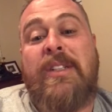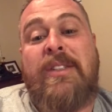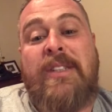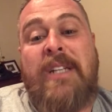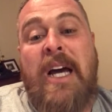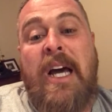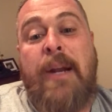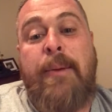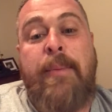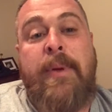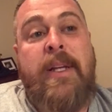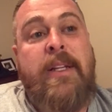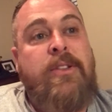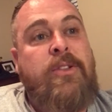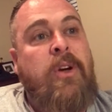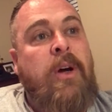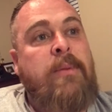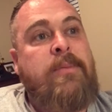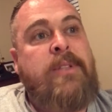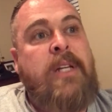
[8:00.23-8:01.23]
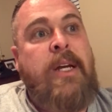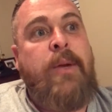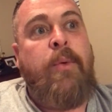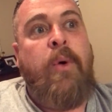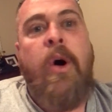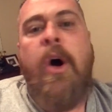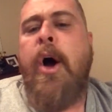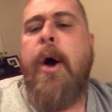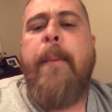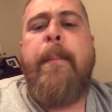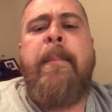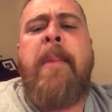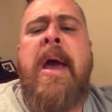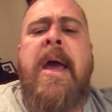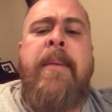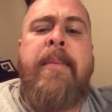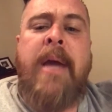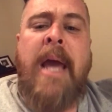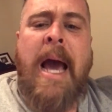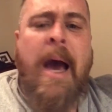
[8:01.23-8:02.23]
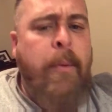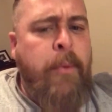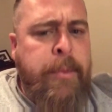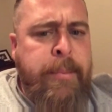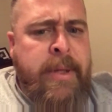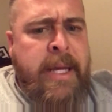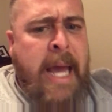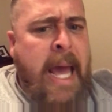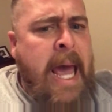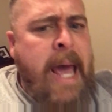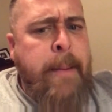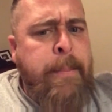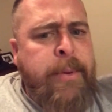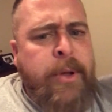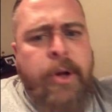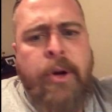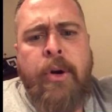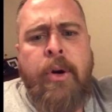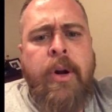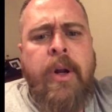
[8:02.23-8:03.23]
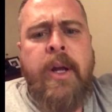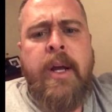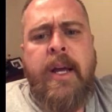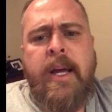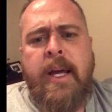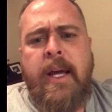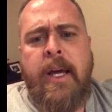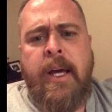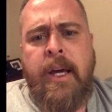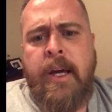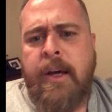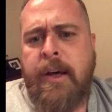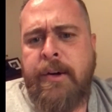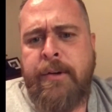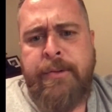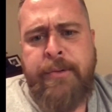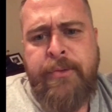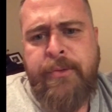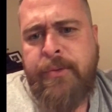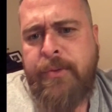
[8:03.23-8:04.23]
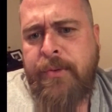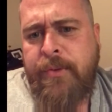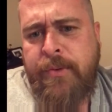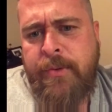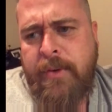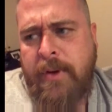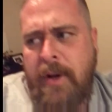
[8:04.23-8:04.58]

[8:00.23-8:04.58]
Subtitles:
inside of me. So I'm saying, well, maybe I would be happier if